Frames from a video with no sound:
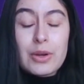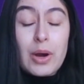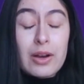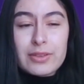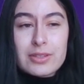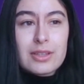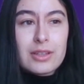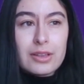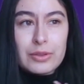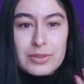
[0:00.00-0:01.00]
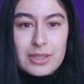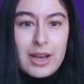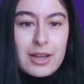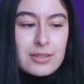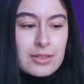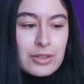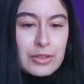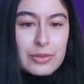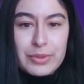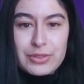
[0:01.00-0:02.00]
obviously Lucy has done
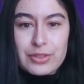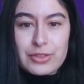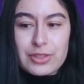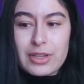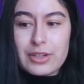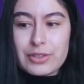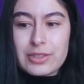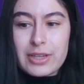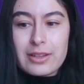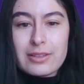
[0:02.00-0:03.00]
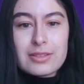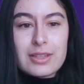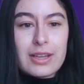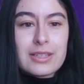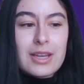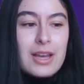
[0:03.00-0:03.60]
her research and understands that